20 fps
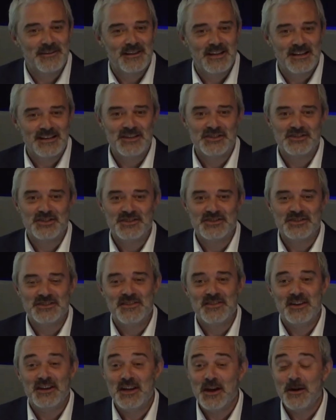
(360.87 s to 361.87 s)
collisions in
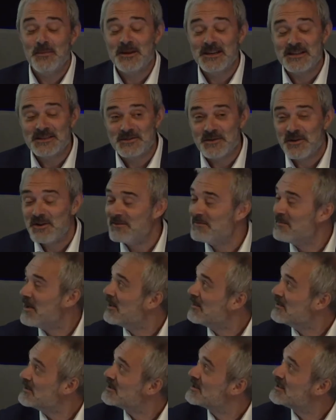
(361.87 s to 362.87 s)
the coming 12
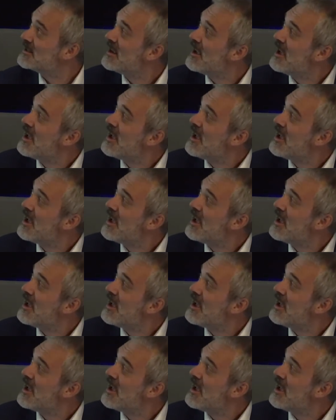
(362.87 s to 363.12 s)
months.